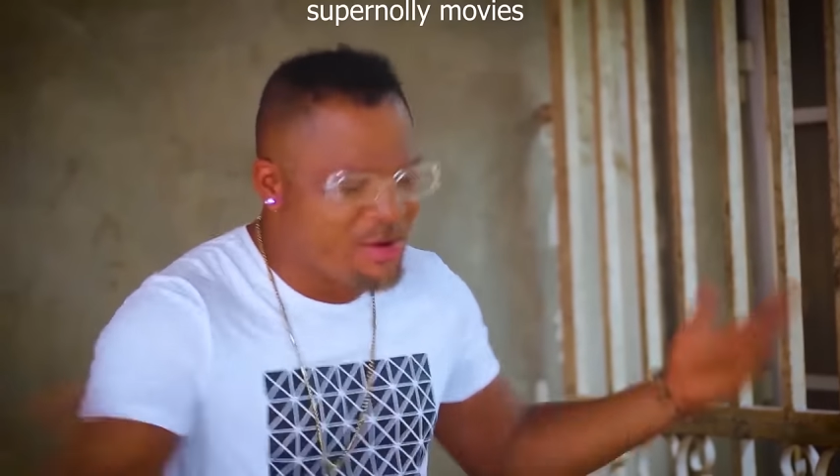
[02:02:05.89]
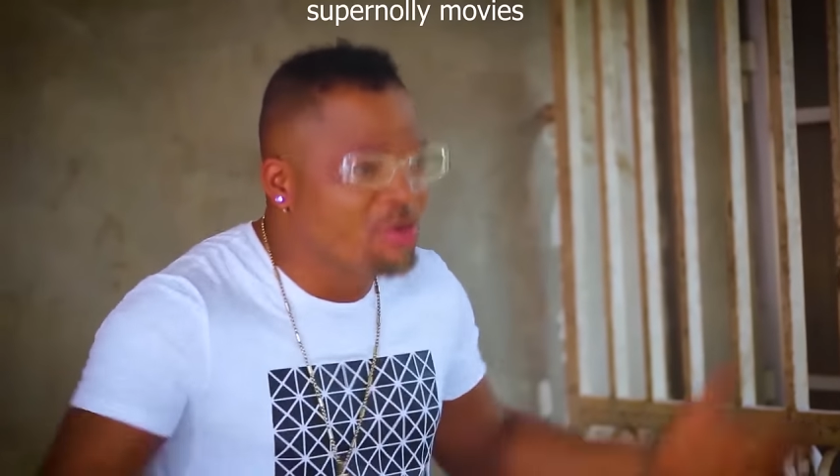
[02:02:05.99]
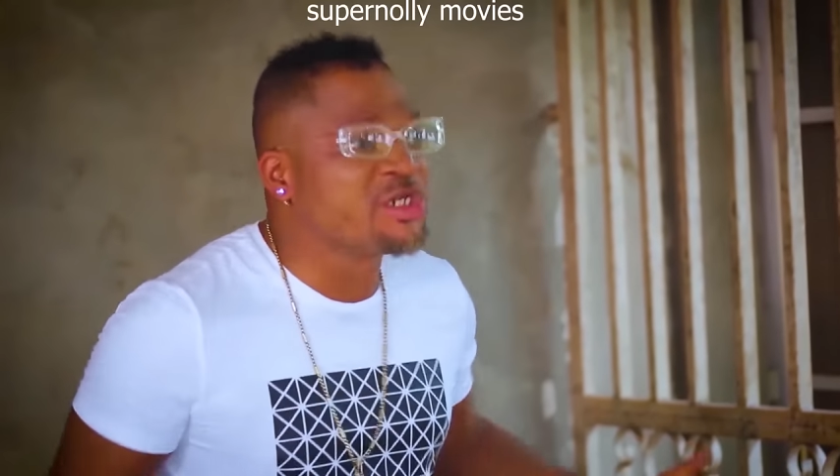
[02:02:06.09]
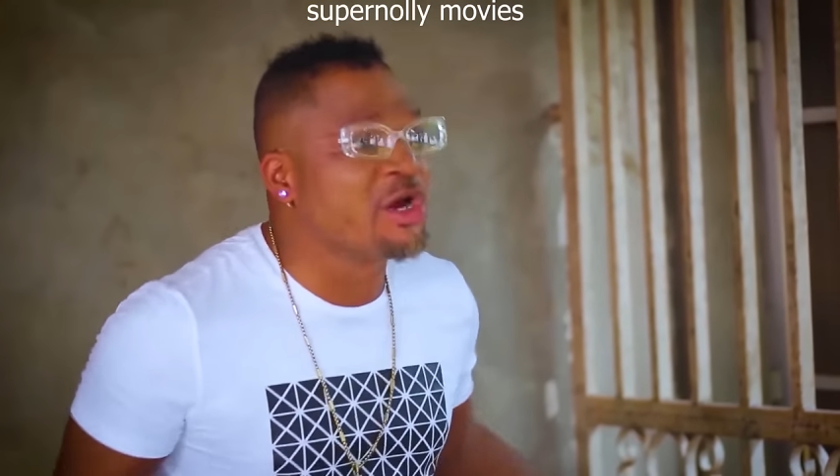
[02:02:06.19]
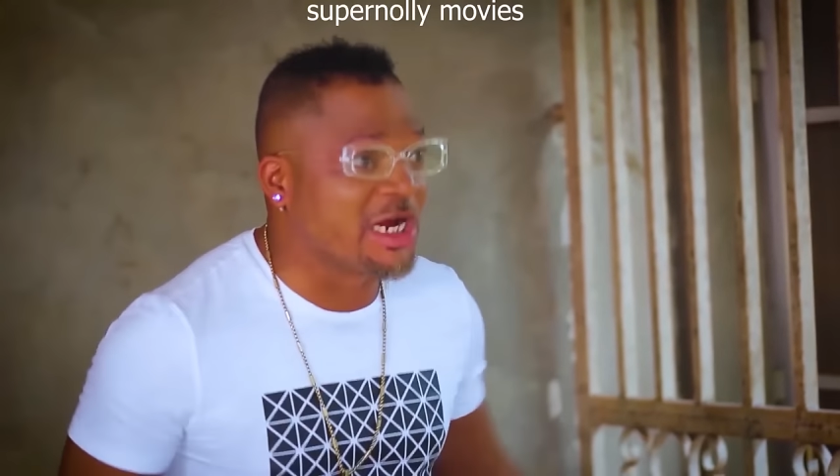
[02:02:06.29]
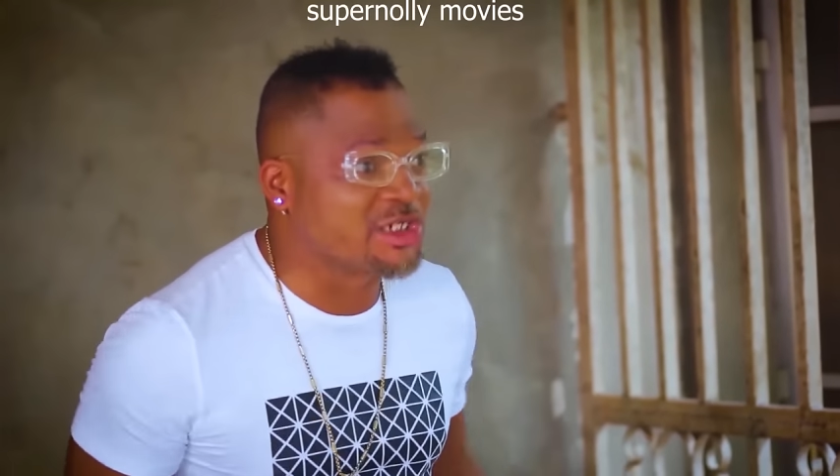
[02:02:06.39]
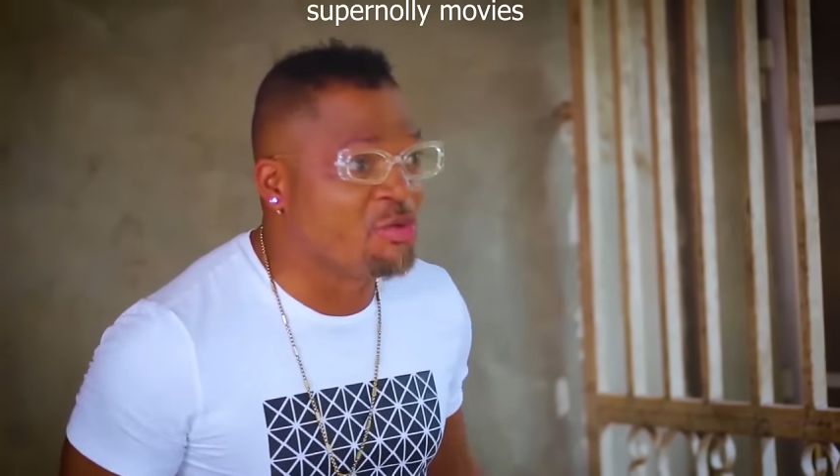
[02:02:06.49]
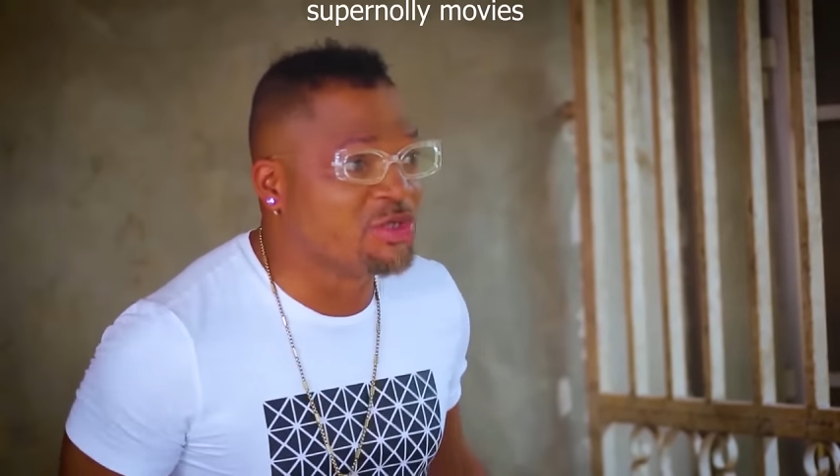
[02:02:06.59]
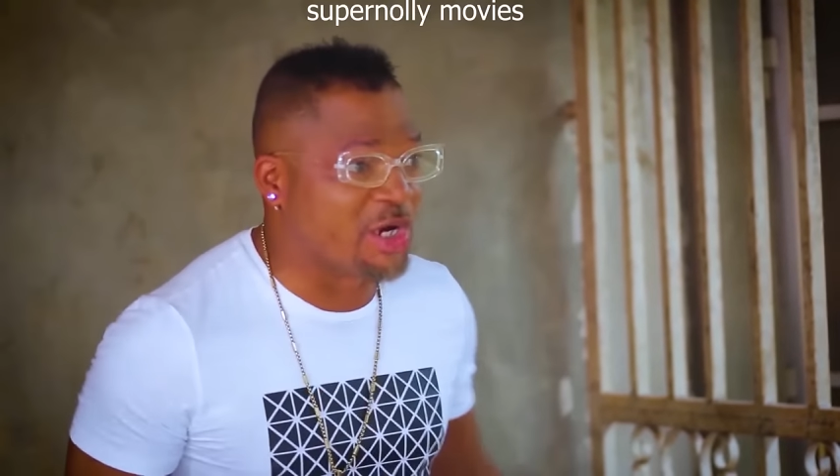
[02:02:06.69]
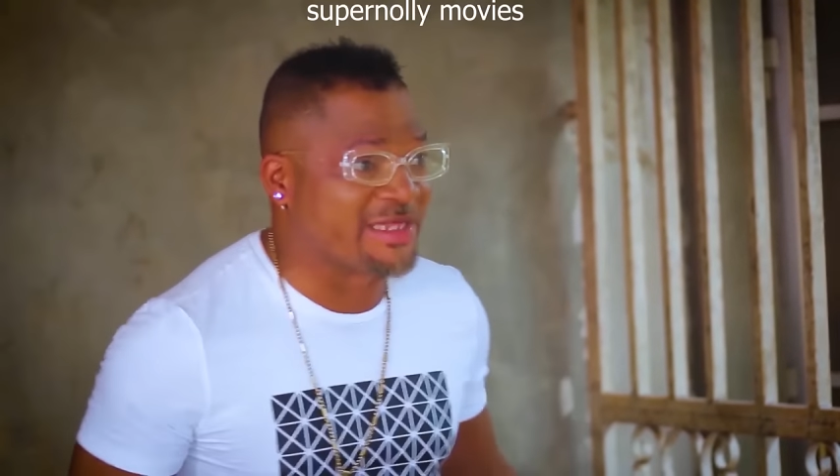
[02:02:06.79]
tell me which
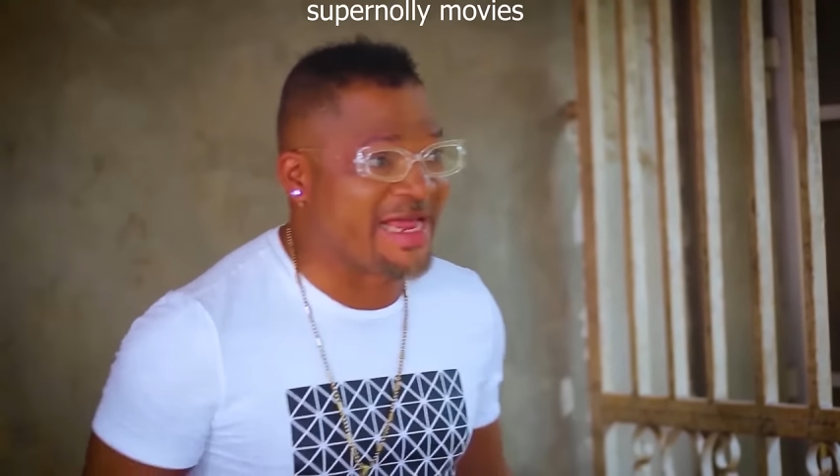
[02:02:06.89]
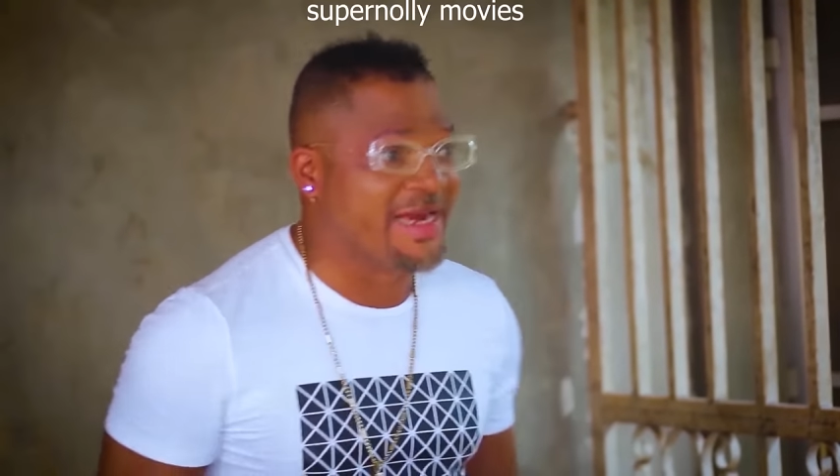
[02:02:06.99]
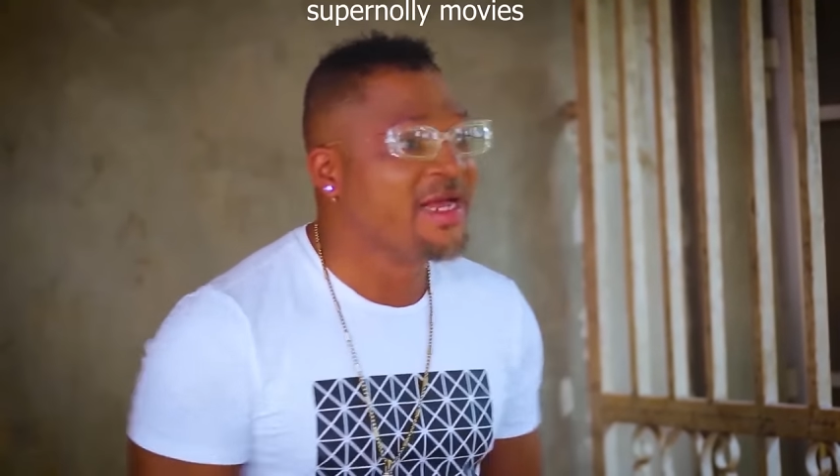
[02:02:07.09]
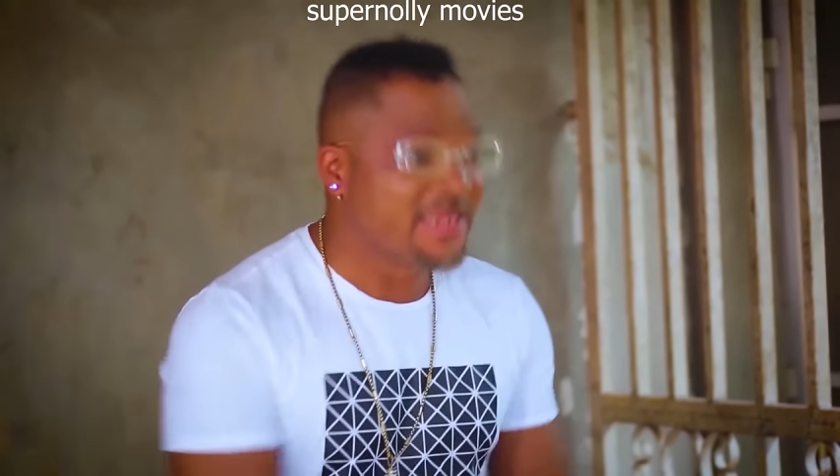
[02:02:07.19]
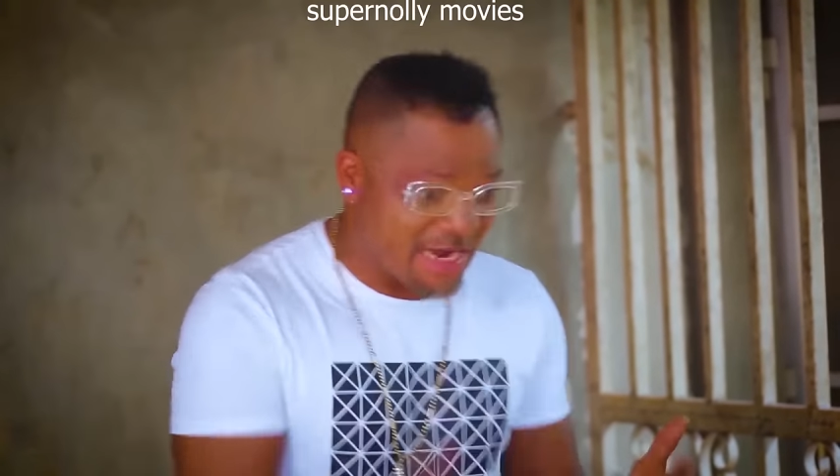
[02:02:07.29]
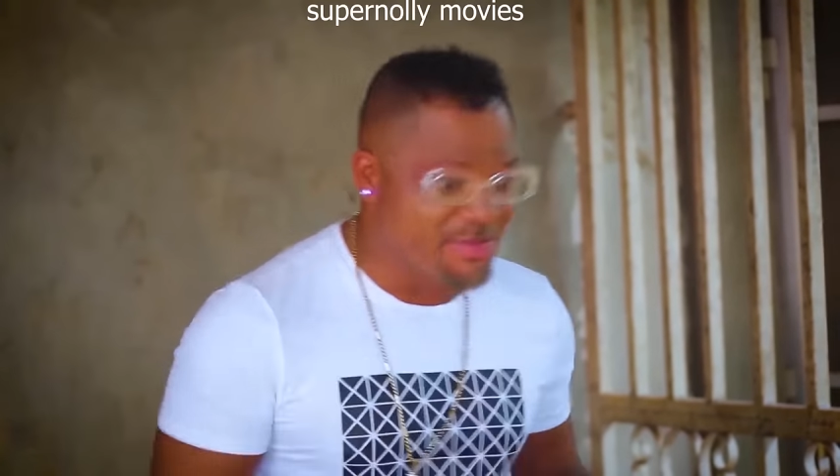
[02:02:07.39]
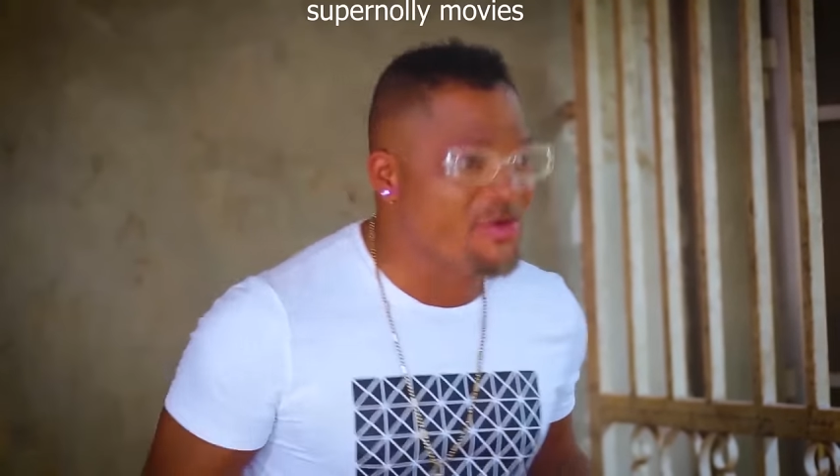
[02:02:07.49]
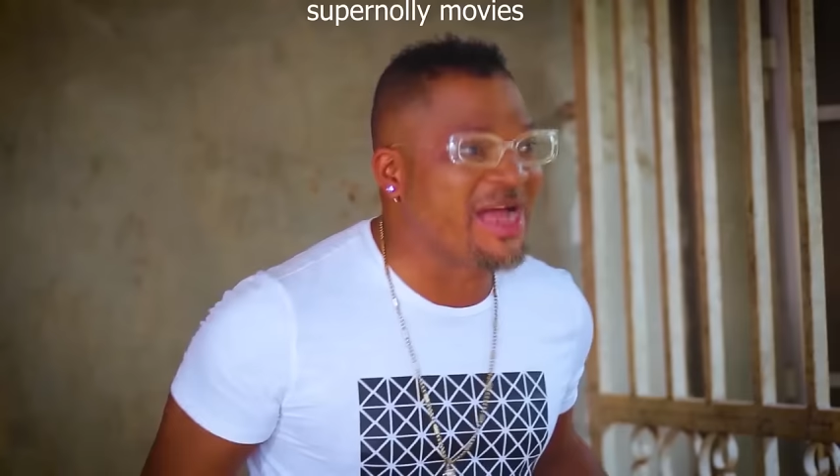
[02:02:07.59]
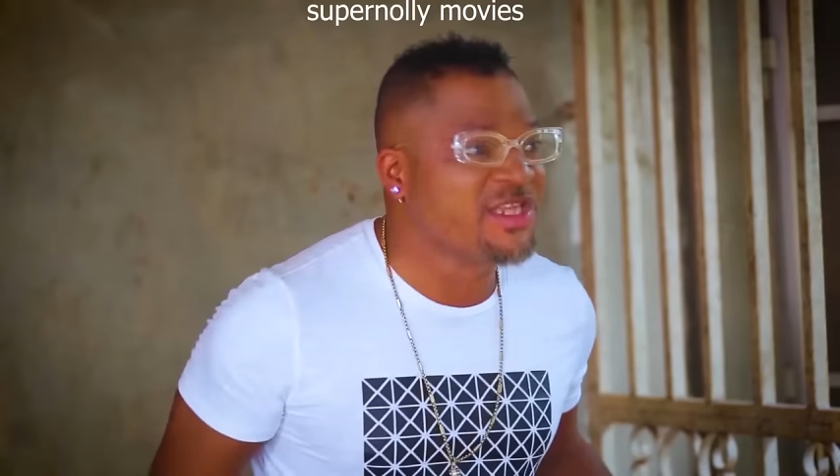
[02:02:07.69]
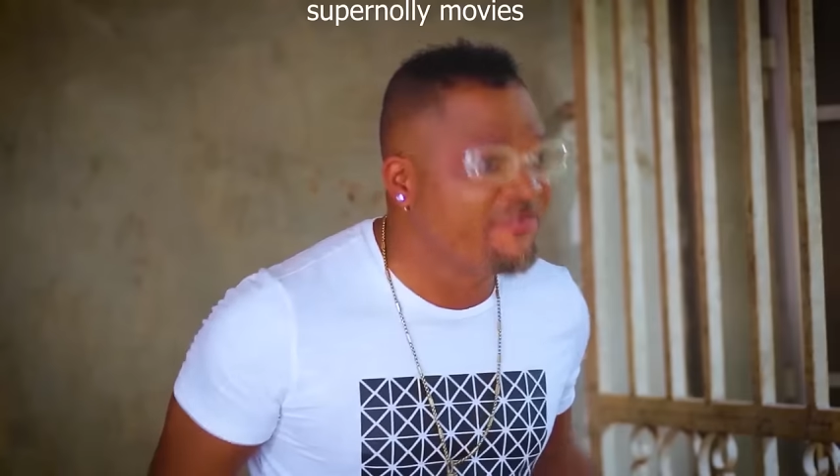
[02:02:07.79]
location, which hotel. Tell
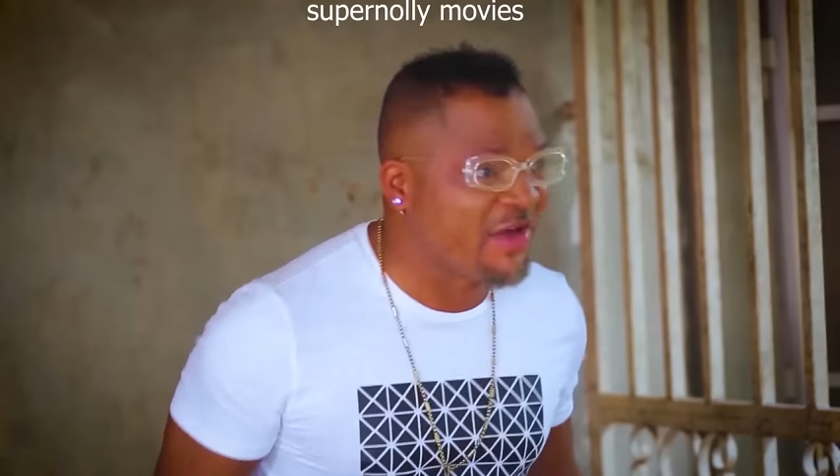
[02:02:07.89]
me where